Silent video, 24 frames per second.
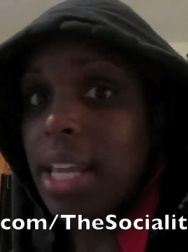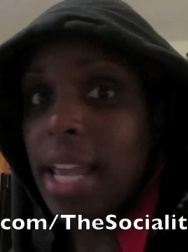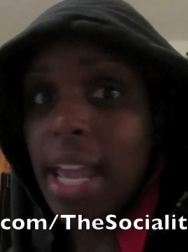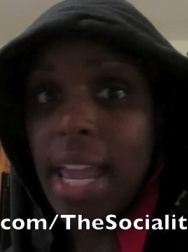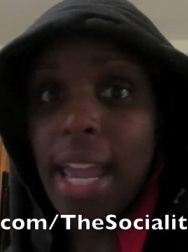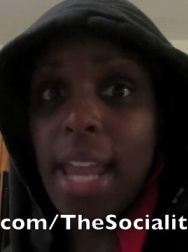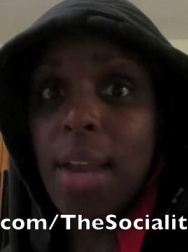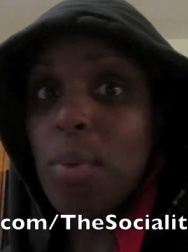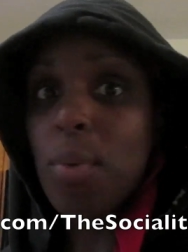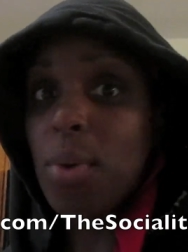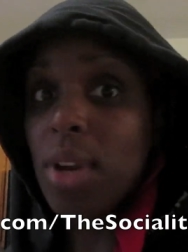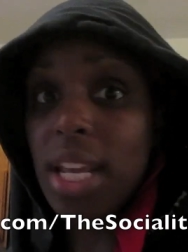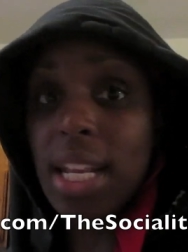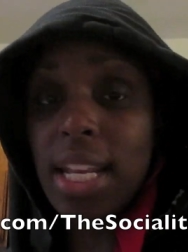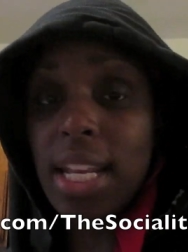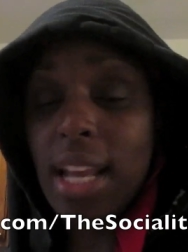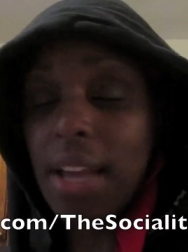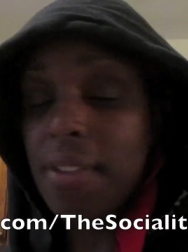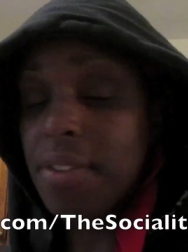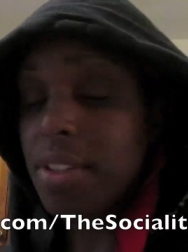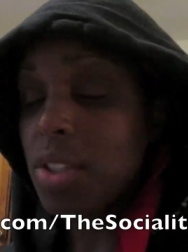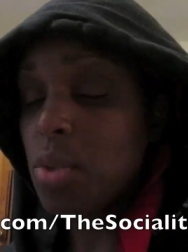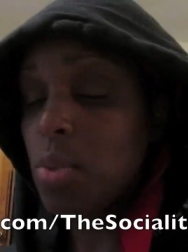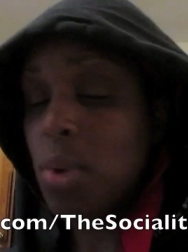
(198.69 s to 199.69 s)
hey, we're getting
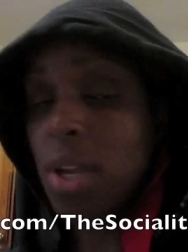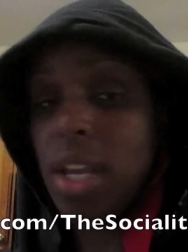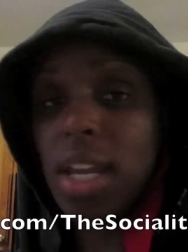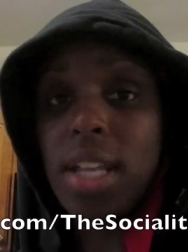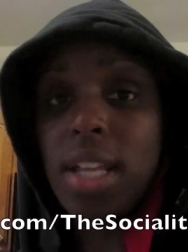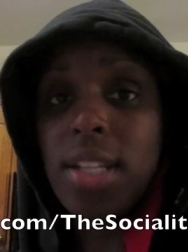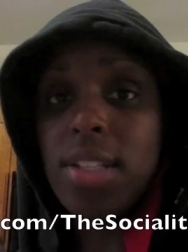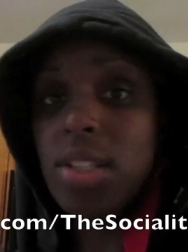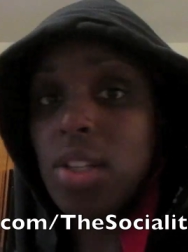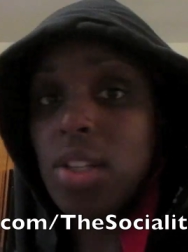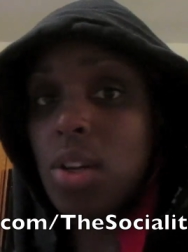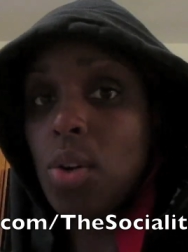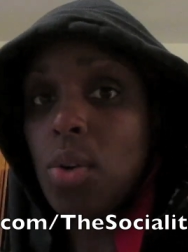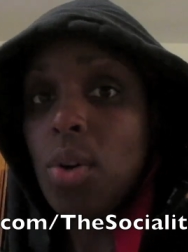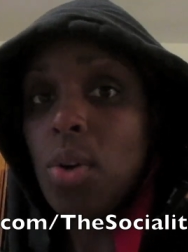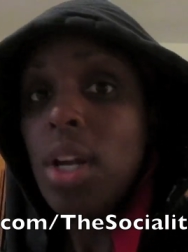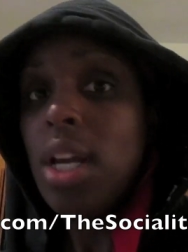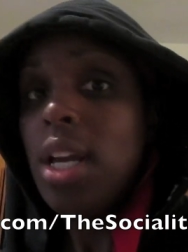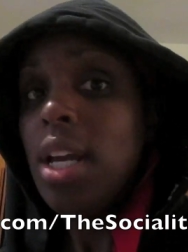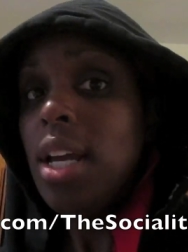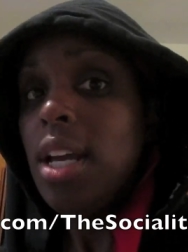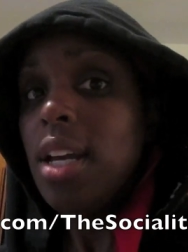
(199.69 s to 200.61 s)
out this weekend, so,